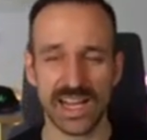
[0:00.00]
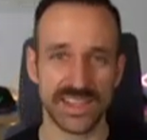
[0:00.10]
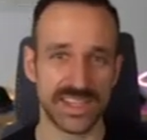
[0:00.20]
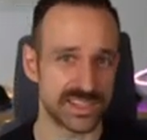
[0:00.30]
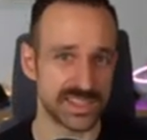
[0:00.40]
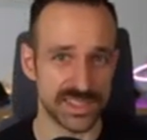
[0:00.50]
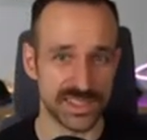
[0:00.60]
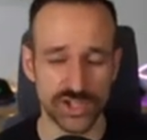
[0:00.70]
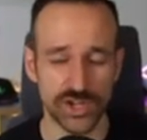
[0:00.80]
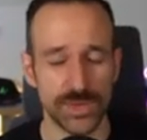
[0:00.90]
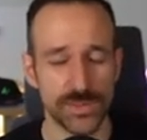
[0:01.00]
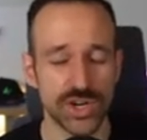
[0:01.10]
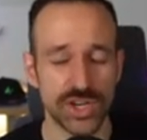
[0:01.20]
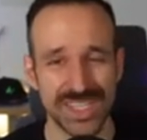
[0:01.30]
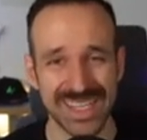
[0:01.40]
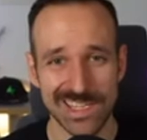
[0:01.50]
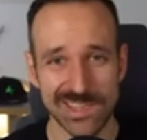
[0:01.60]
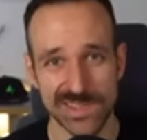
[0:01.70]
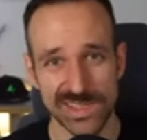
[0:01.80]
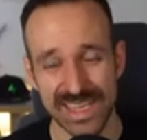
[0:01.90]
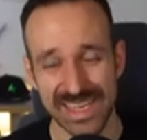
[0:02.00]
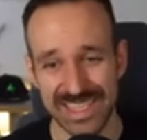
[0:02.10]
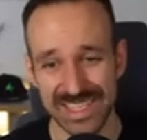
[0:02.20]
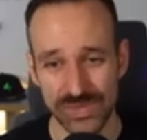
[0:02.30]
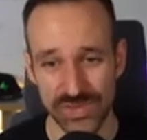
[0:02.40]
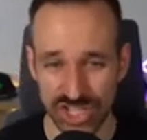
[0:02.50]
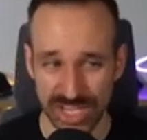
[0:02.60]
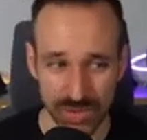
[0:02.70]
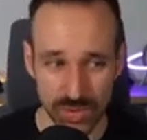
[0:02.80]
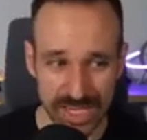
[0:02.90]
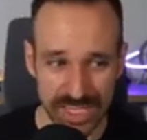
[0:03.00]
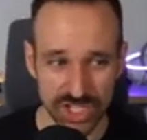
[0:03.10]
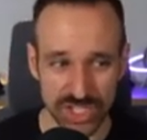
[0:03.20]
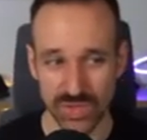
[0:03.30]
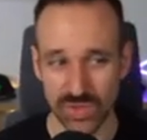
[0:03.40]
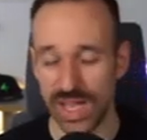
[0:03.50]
There's the term continuous native generation.